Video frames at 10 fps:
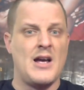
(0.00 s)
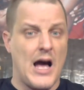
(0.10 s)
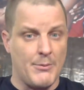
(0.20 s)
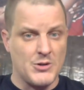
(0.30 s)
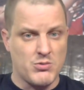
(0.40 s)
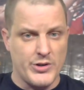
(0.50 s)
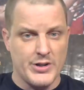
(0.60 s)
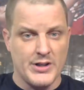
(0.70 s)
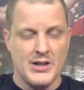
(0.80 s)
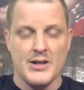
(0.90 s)
How much were you
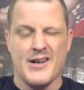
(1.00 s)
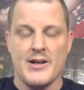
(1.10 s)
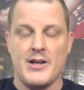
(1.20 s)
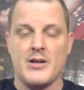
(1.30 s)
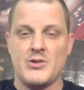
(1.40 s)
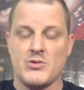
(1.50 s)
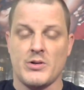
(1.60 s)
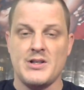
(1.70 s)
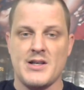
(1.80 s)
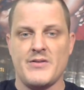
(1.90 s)
going to get out of him in
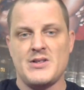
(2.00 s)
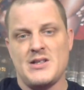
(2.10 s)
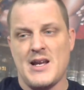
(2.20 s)
2017?